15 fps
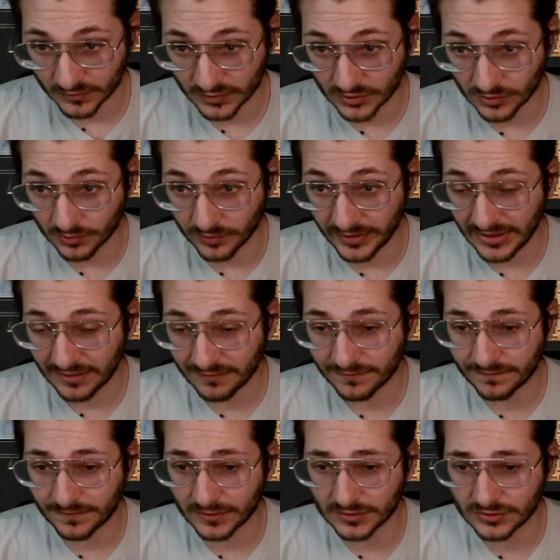So we have
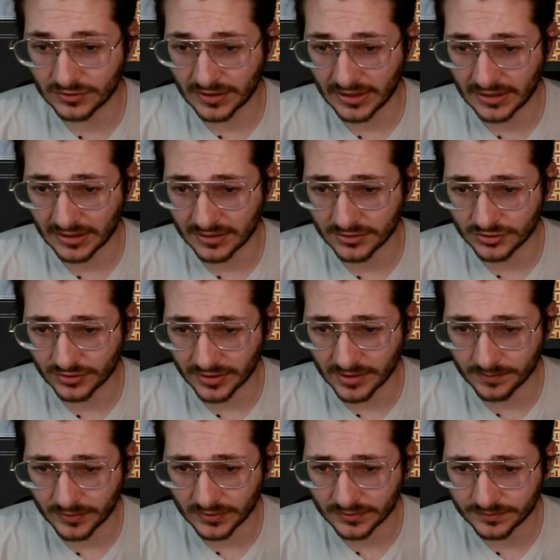First Strike and
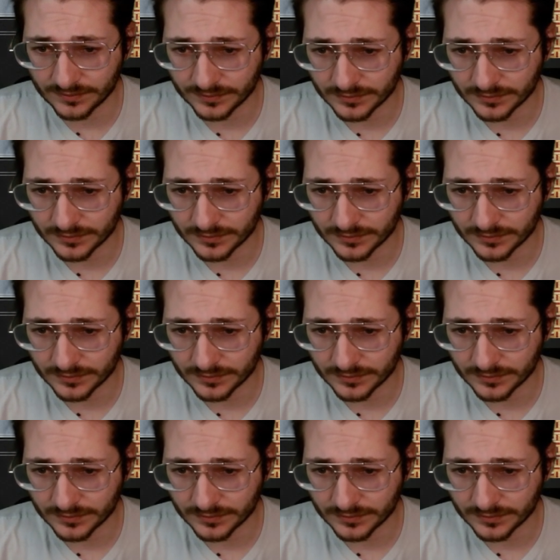Trample,